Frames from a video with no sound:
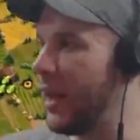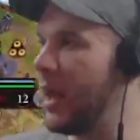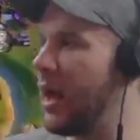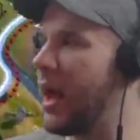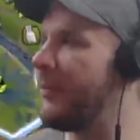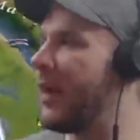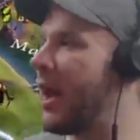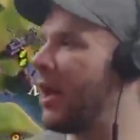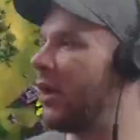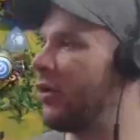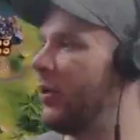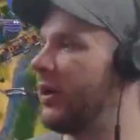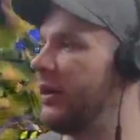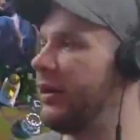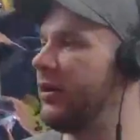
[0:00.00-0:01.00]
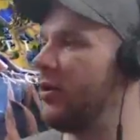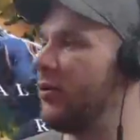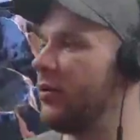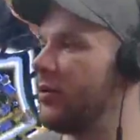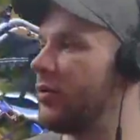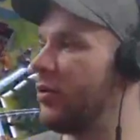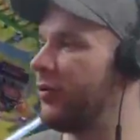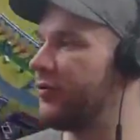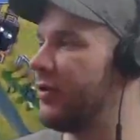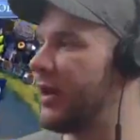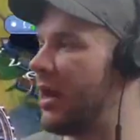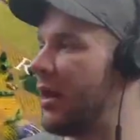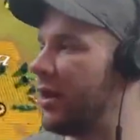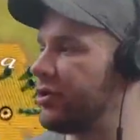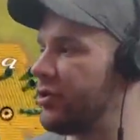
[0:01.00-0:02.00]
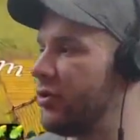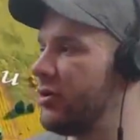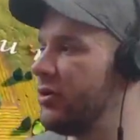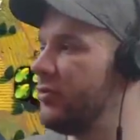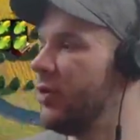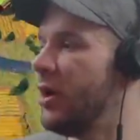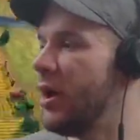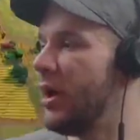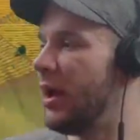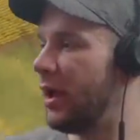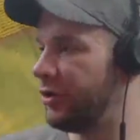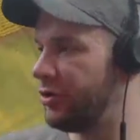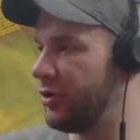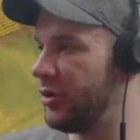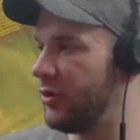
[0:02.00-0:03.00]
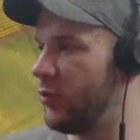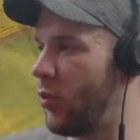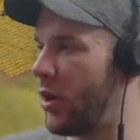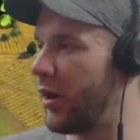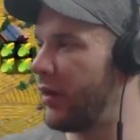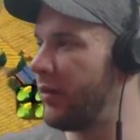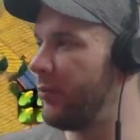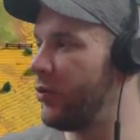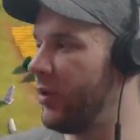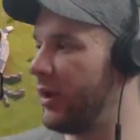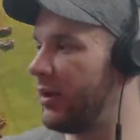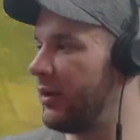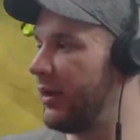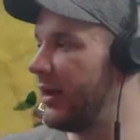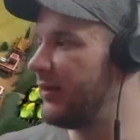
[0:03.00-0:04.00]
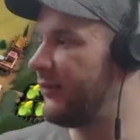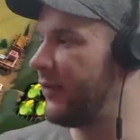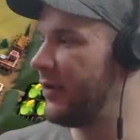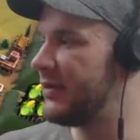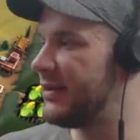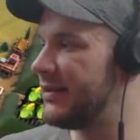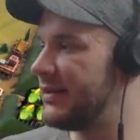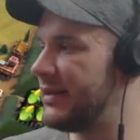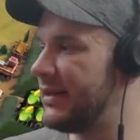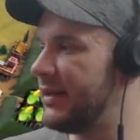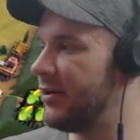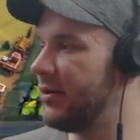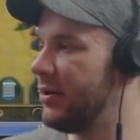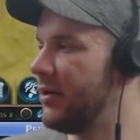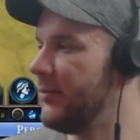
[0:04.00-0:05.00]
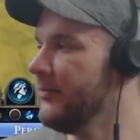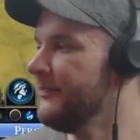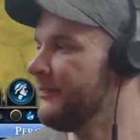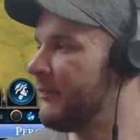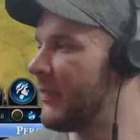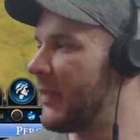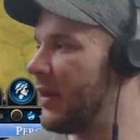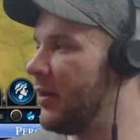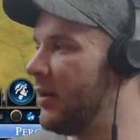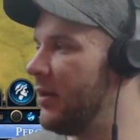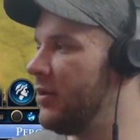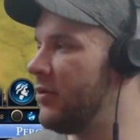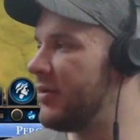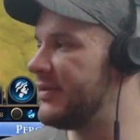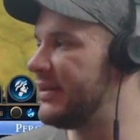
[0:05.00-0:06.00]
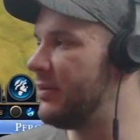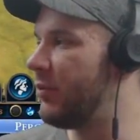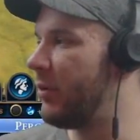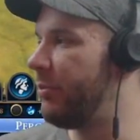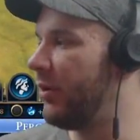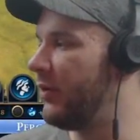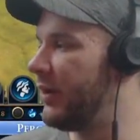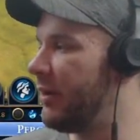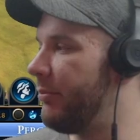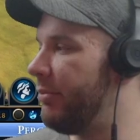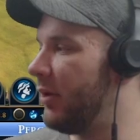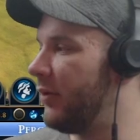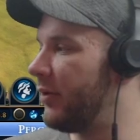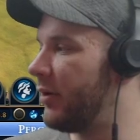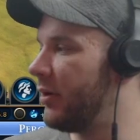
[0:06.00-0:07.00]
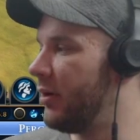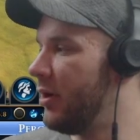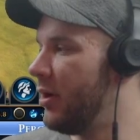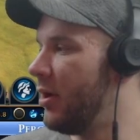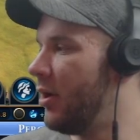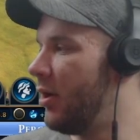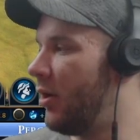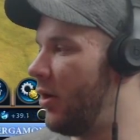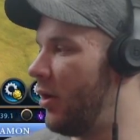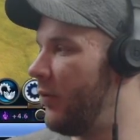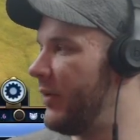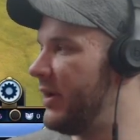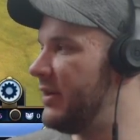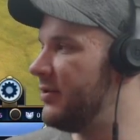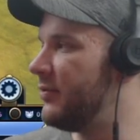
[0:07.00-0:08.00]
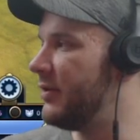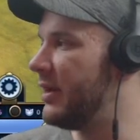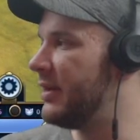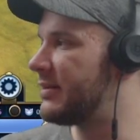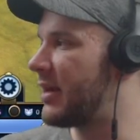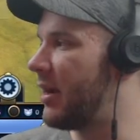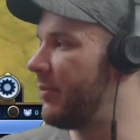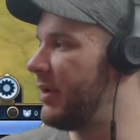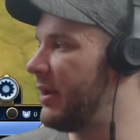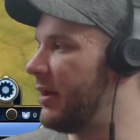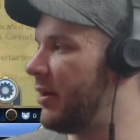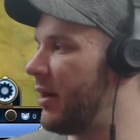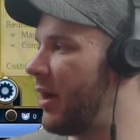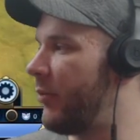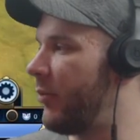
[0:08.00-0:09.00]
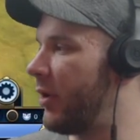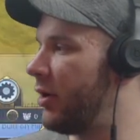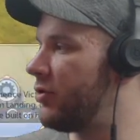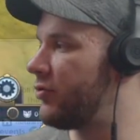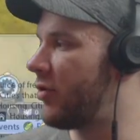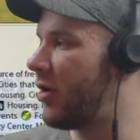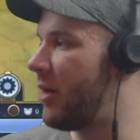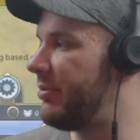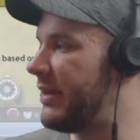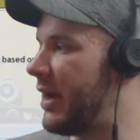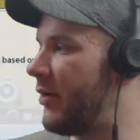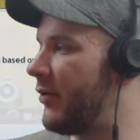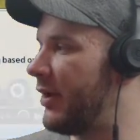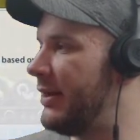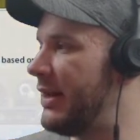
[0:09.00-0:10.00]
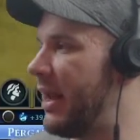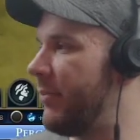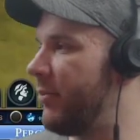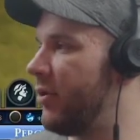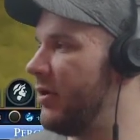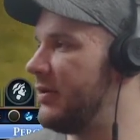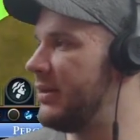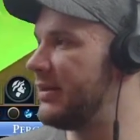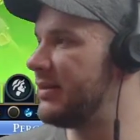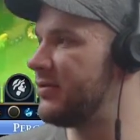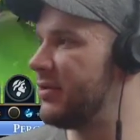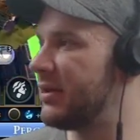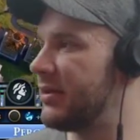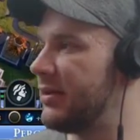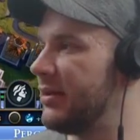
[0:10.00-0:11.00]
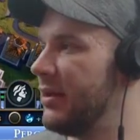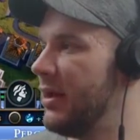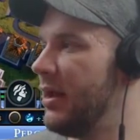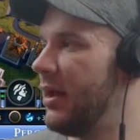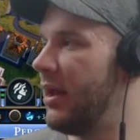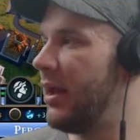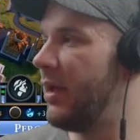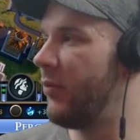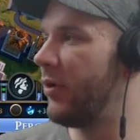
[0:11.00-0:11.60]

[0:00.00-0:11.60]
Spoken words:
I'll quickly go through it now. I'll show you one of them quickly. Like for instance here, you can see we're building a builder. All we do is come here and we're going to drop down a neighborhood district, and